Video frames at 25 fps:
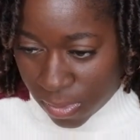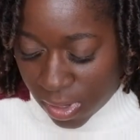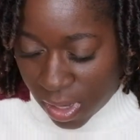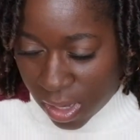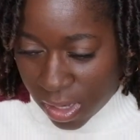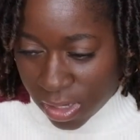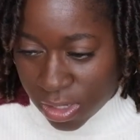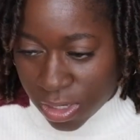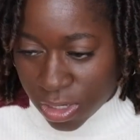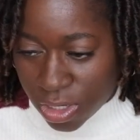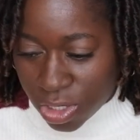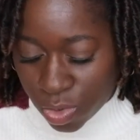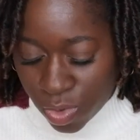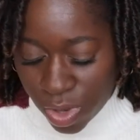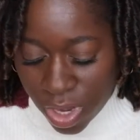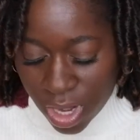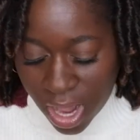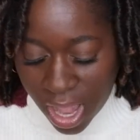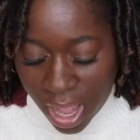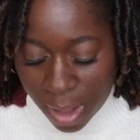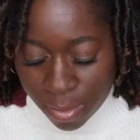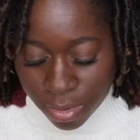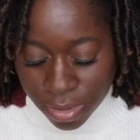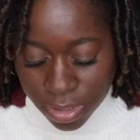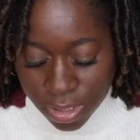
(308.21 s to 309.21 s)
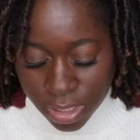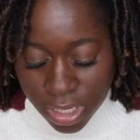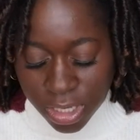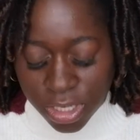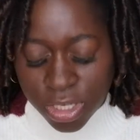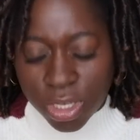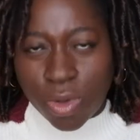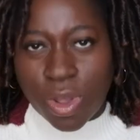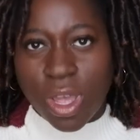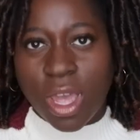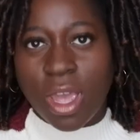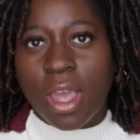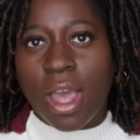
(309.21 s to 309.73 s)
it's a sweet apple scent.
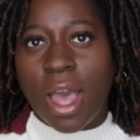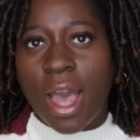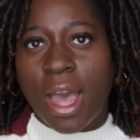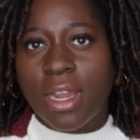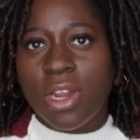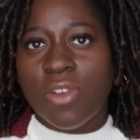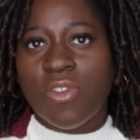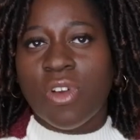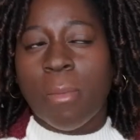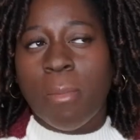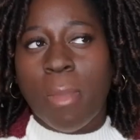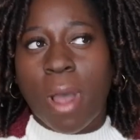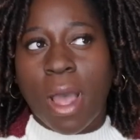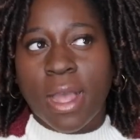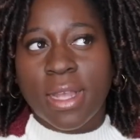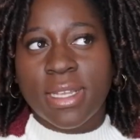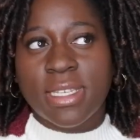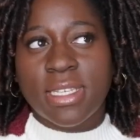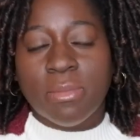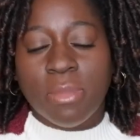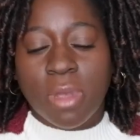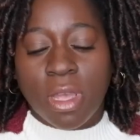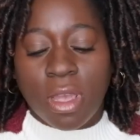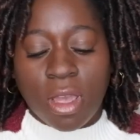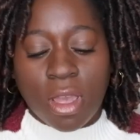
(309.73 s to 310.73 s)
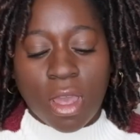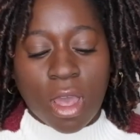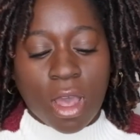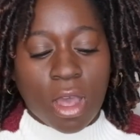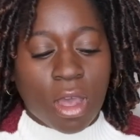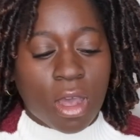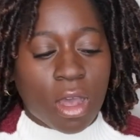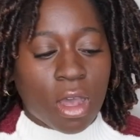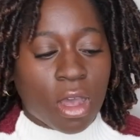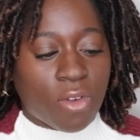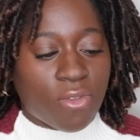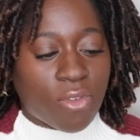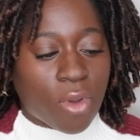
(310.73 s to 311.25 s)
So it kind of reminds me
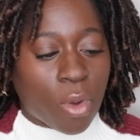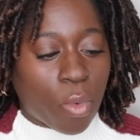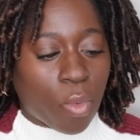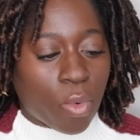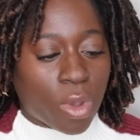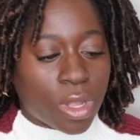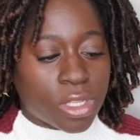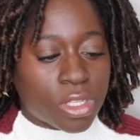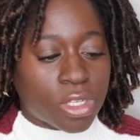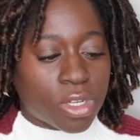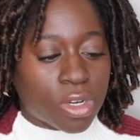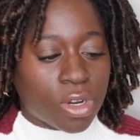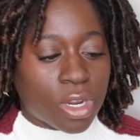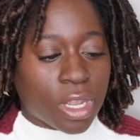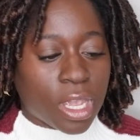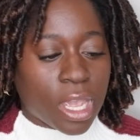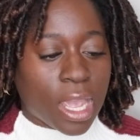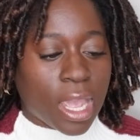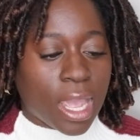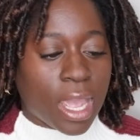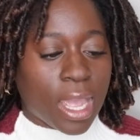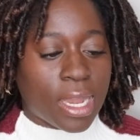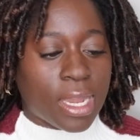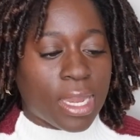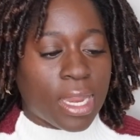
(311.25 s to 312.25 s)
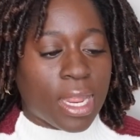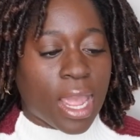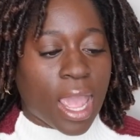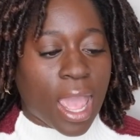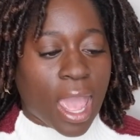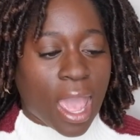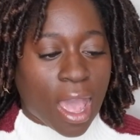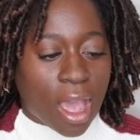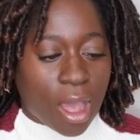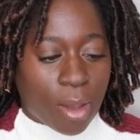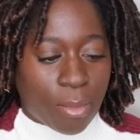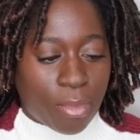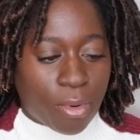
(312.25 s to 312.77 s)
of winter candy
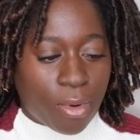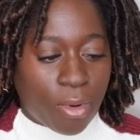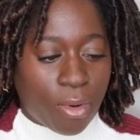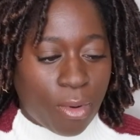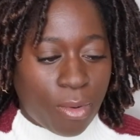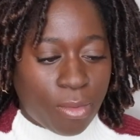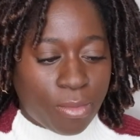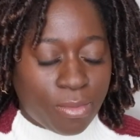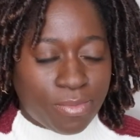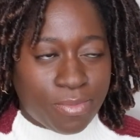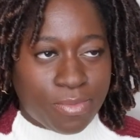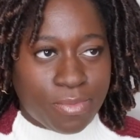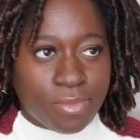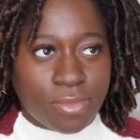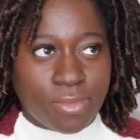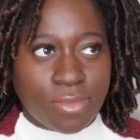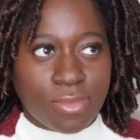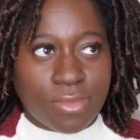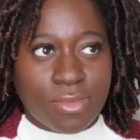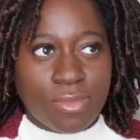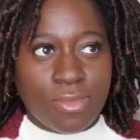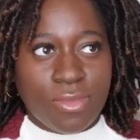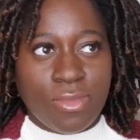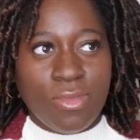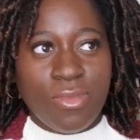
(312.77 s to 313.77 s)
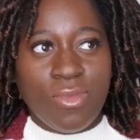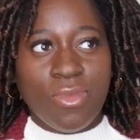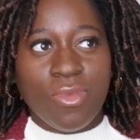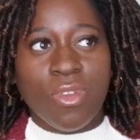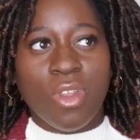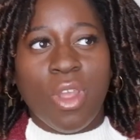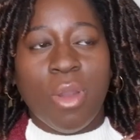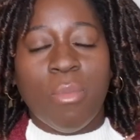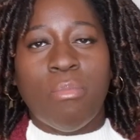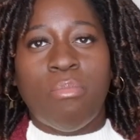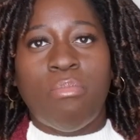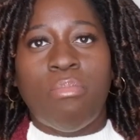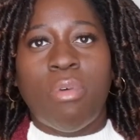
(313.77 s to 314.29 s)
apple,
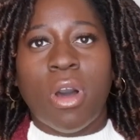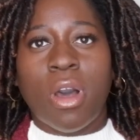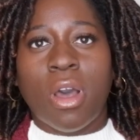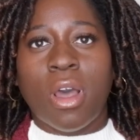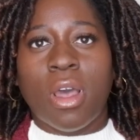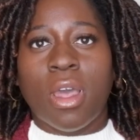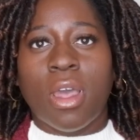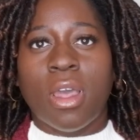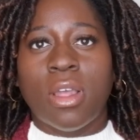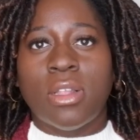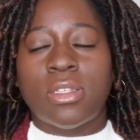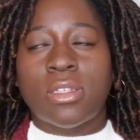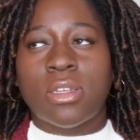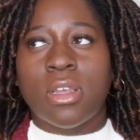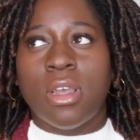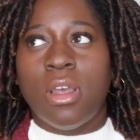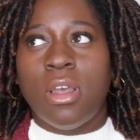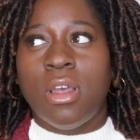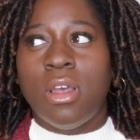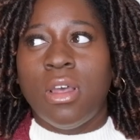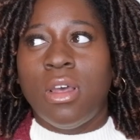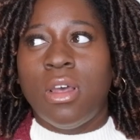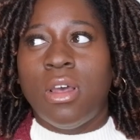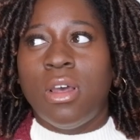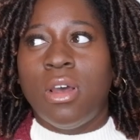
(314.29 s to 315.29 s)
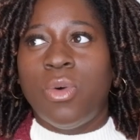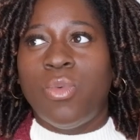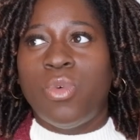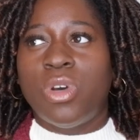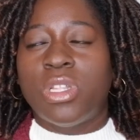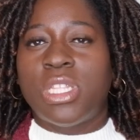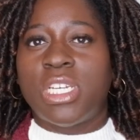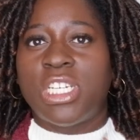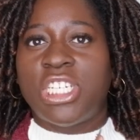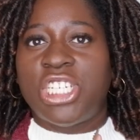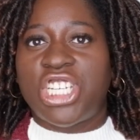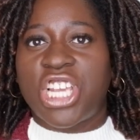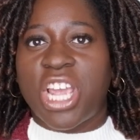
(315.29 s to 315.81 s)
but
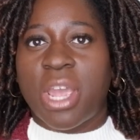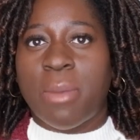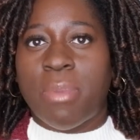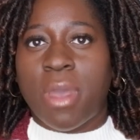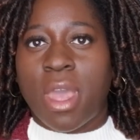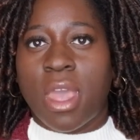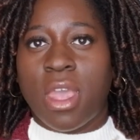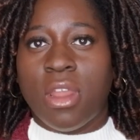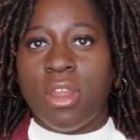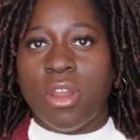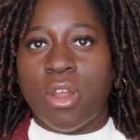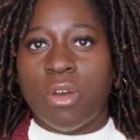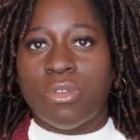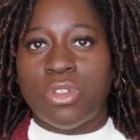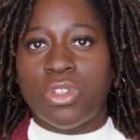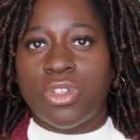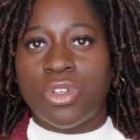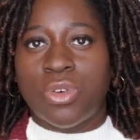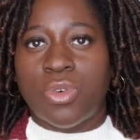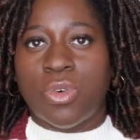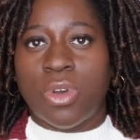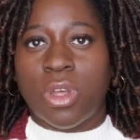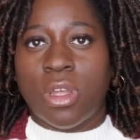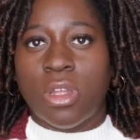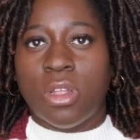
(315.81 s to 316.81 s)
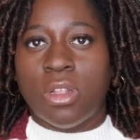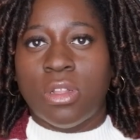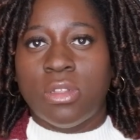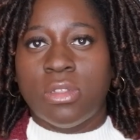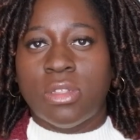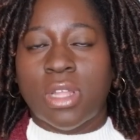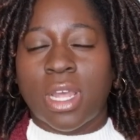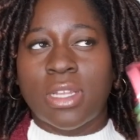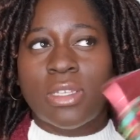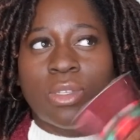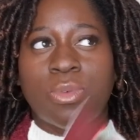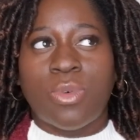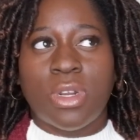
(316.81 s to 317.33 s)
with a champagne note to it.
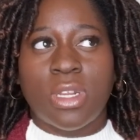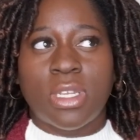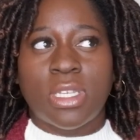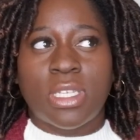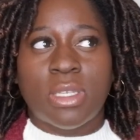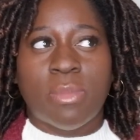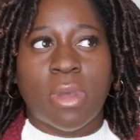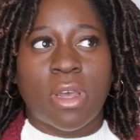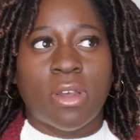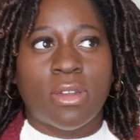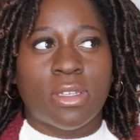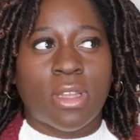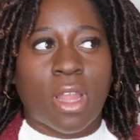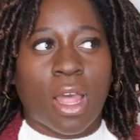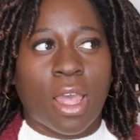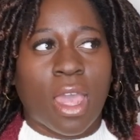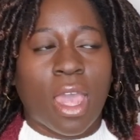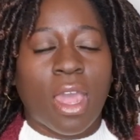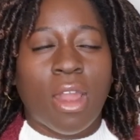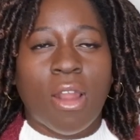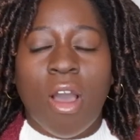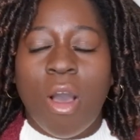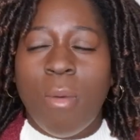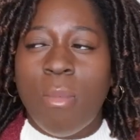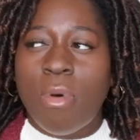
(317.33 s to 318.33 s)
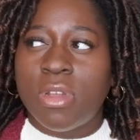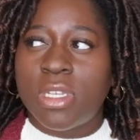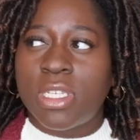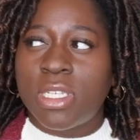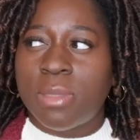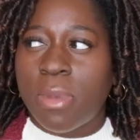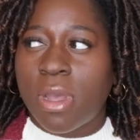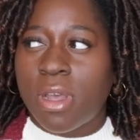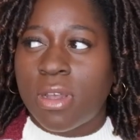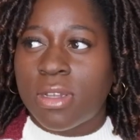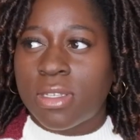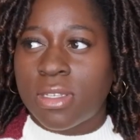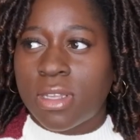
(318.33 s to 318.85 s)
That's what it smells like. It almost
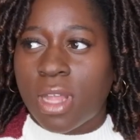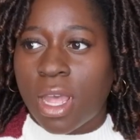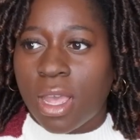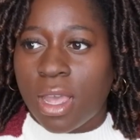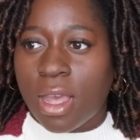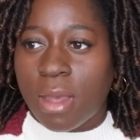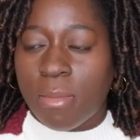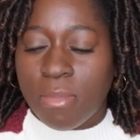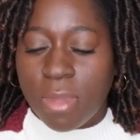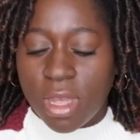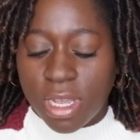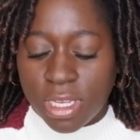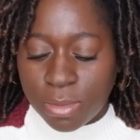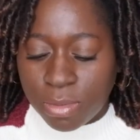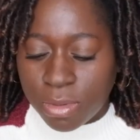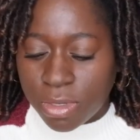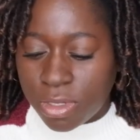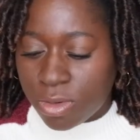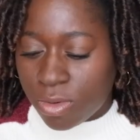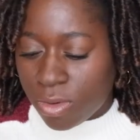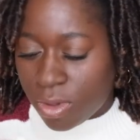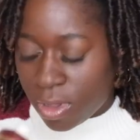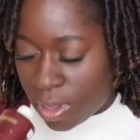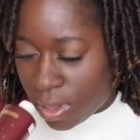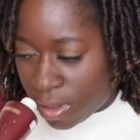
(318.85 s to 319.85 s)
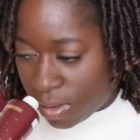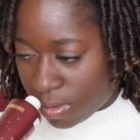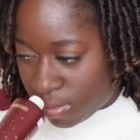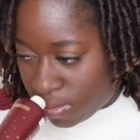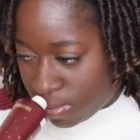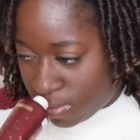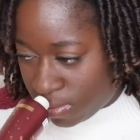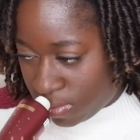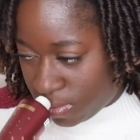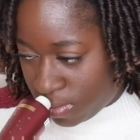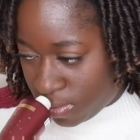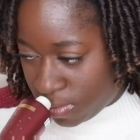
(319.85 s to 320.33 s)
smells like a mix between,